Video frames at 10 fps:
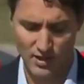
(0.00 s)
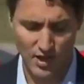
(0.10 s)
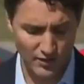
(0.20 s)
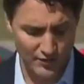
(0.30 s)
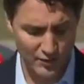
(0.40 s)

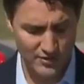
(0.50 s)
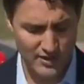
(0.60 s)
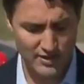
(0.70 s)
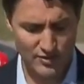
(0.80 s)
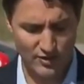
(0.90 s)
All of those
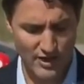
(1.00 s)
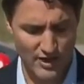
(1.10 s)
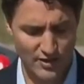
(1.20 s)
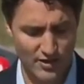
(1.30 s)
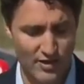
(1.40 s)
things are
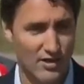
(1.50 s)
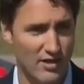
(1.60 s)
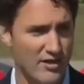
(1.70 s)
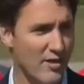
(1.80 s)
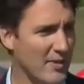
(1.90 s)
here,
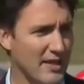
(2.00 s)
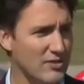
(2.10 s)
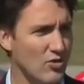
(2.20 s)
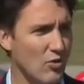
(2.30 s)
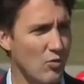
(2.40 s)
not
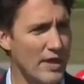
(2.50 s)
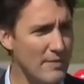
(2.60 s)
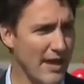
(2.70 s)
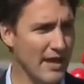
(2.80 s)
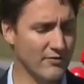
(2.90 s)
because we
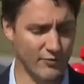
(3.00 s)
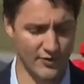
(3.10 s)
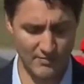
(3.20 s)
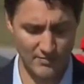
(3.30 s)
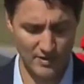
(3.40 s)
paid for
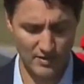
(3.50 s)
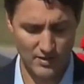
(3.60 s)
them,